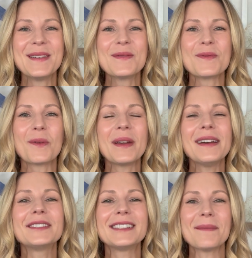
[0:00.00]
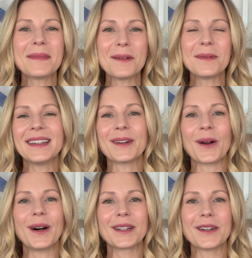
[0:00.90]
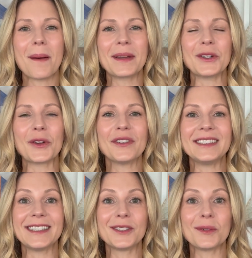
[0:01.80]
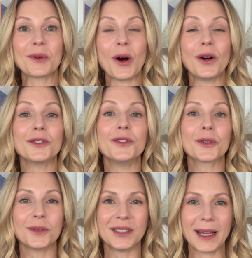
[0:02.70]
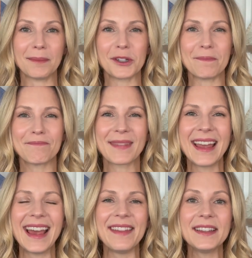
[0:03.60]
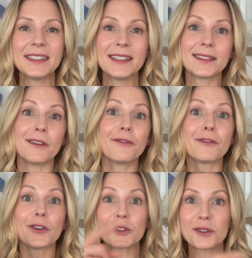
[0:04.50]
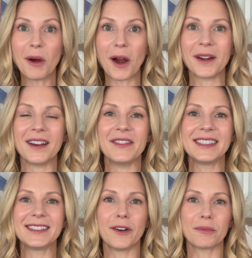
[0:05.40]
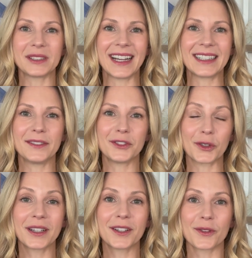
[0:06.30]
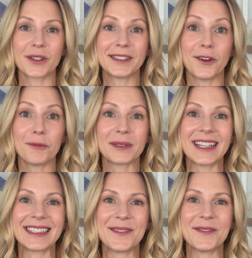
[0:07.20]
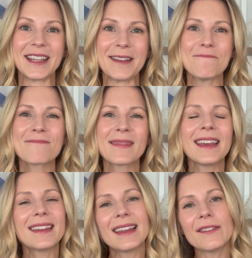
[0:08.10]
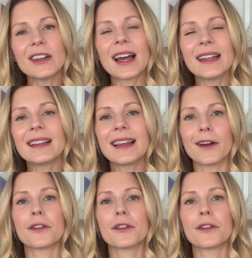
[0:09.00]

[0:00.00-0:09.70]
Well, we have something within our autonomic nervous system called neuroception. And this is the first part of this self-protective circuit or this self-protective team. You can think of it kind of like our